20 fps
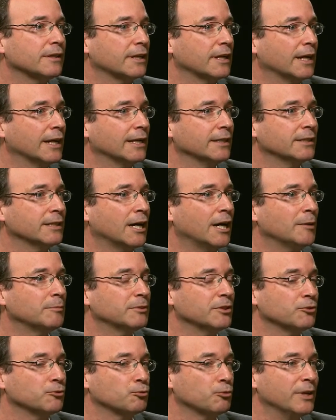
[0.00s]
that I
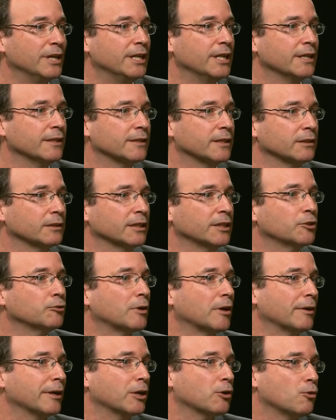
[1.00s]
adopt is reading the
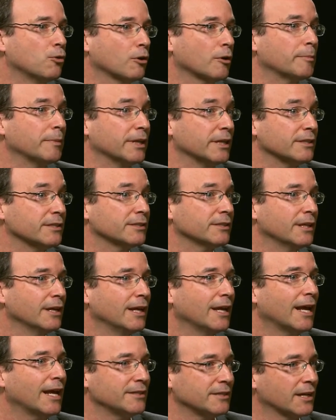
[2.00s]
literary corpus
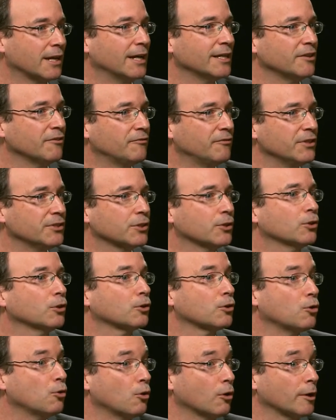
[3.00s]
as a kind of
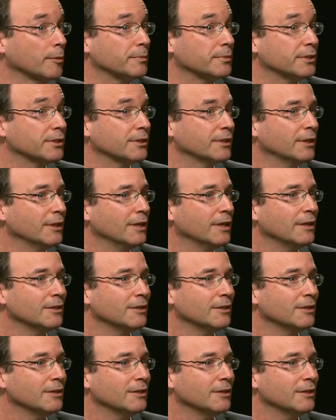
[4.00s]
physical corpse.